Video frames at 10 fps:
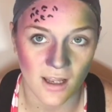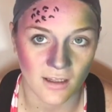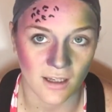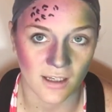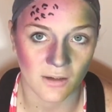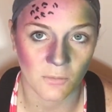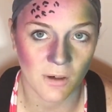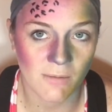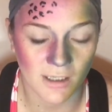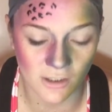Like, what
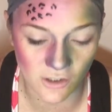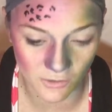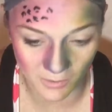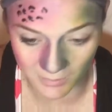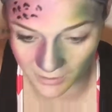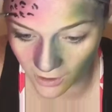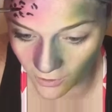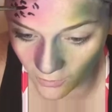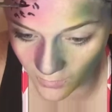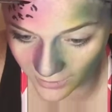am I going to do? And I'm like, oh, I